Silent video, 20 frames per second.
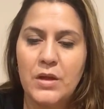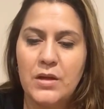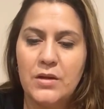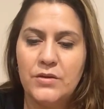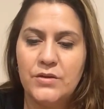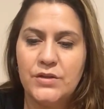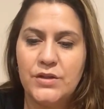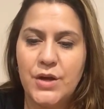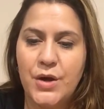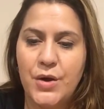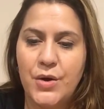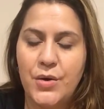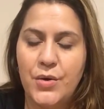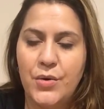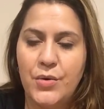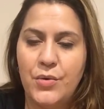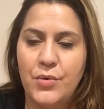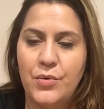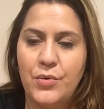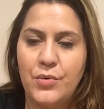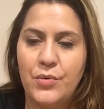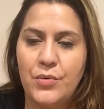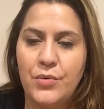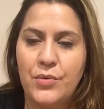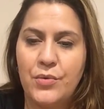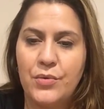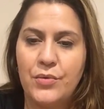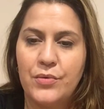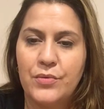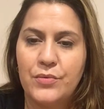So
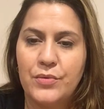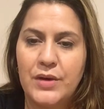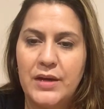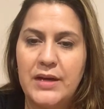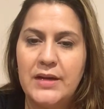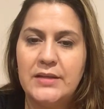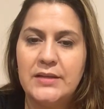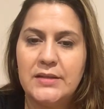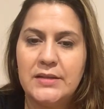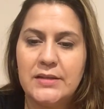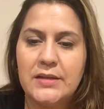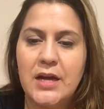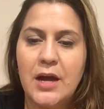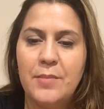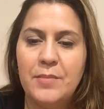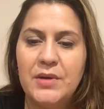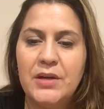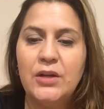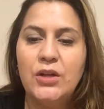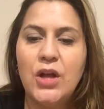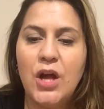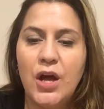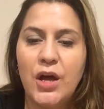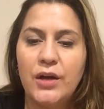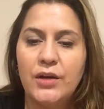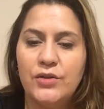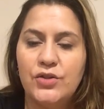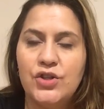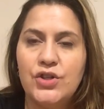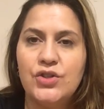it's coming
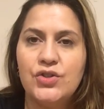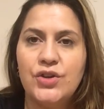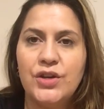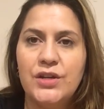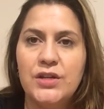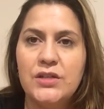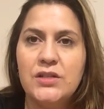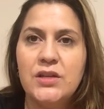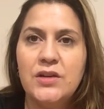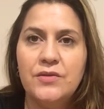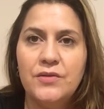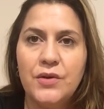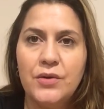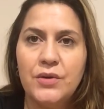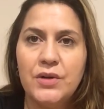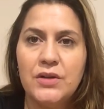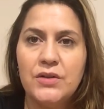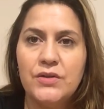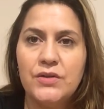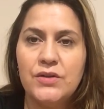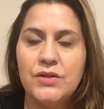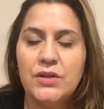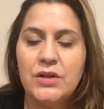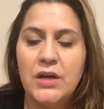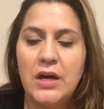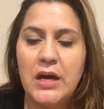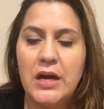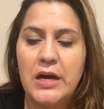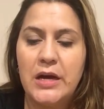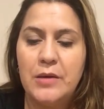along, just trying to stay focused,
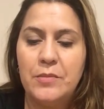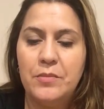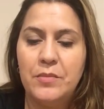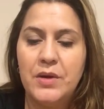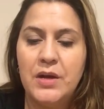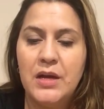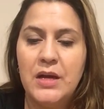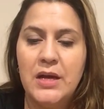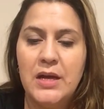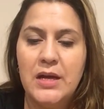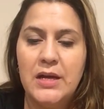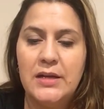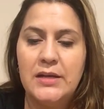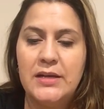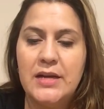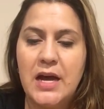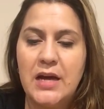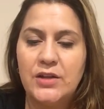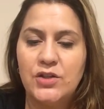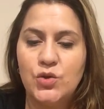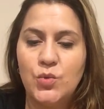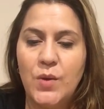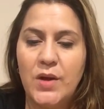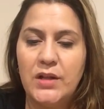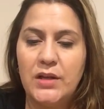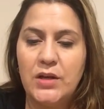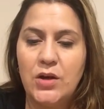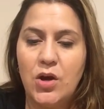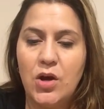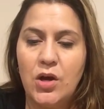not
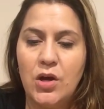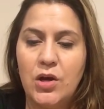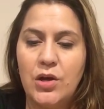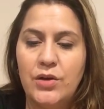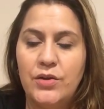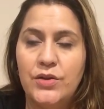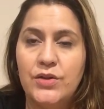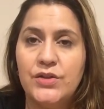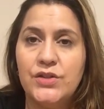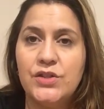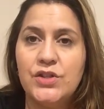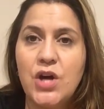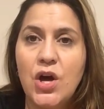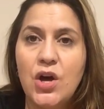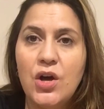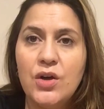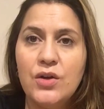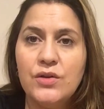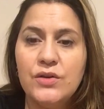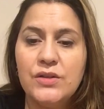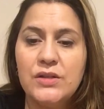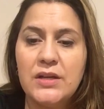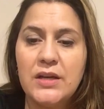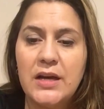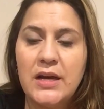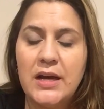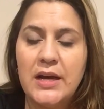dwelling on the stalls,